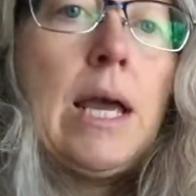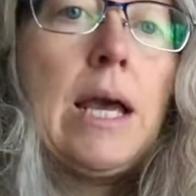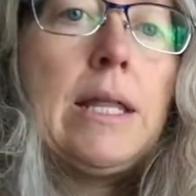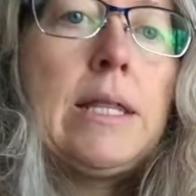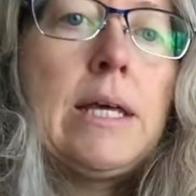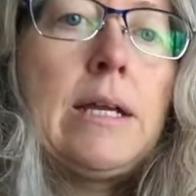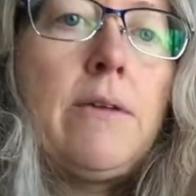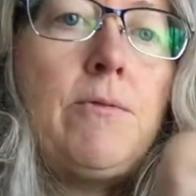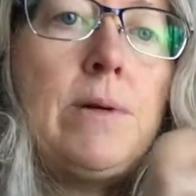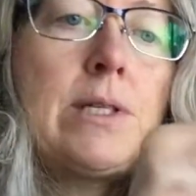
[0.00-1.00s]
And then
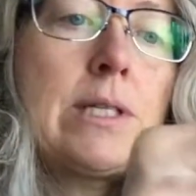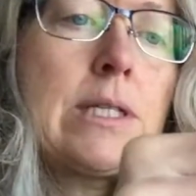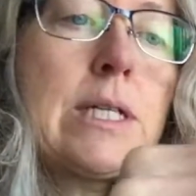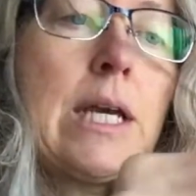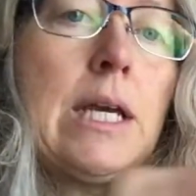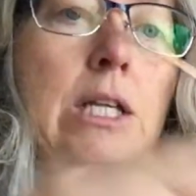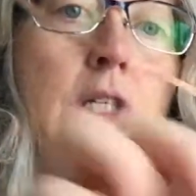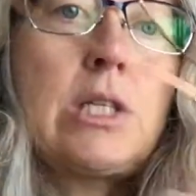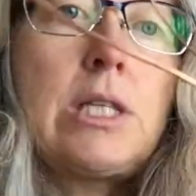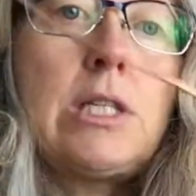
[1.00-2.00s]
if we just
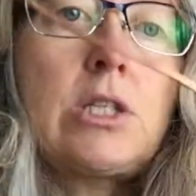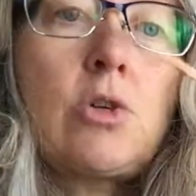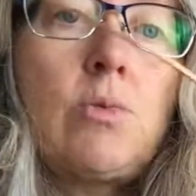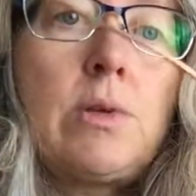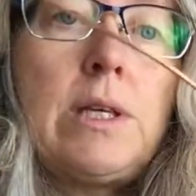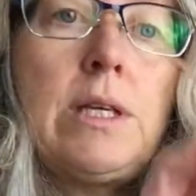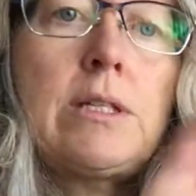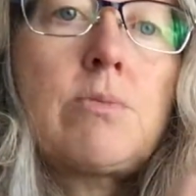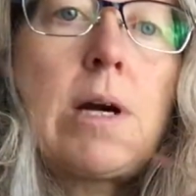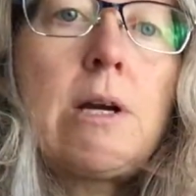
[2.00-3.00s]
take these two of these
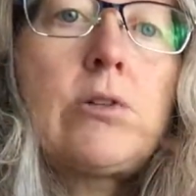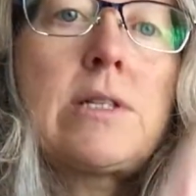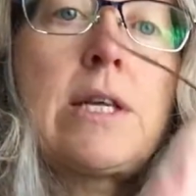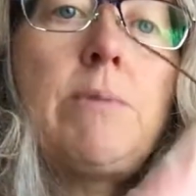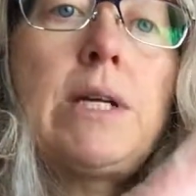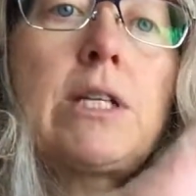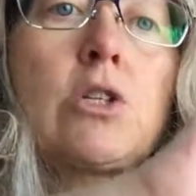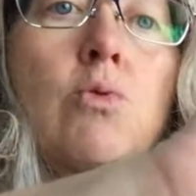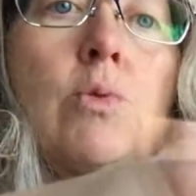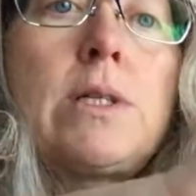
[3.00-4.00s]
wires, then we could
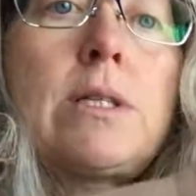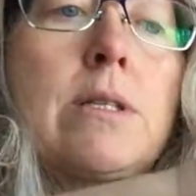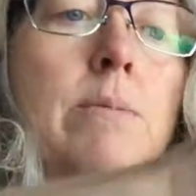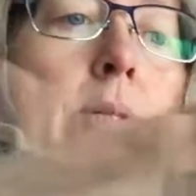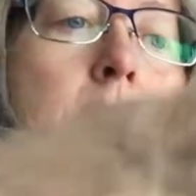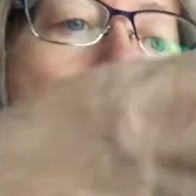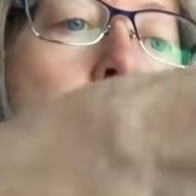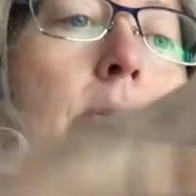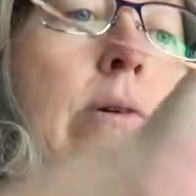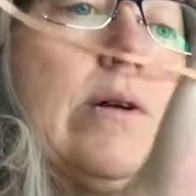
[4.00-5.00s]
twist them
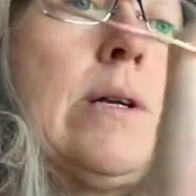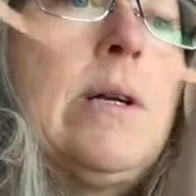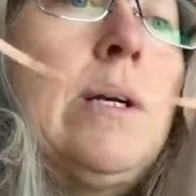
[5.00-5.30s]
together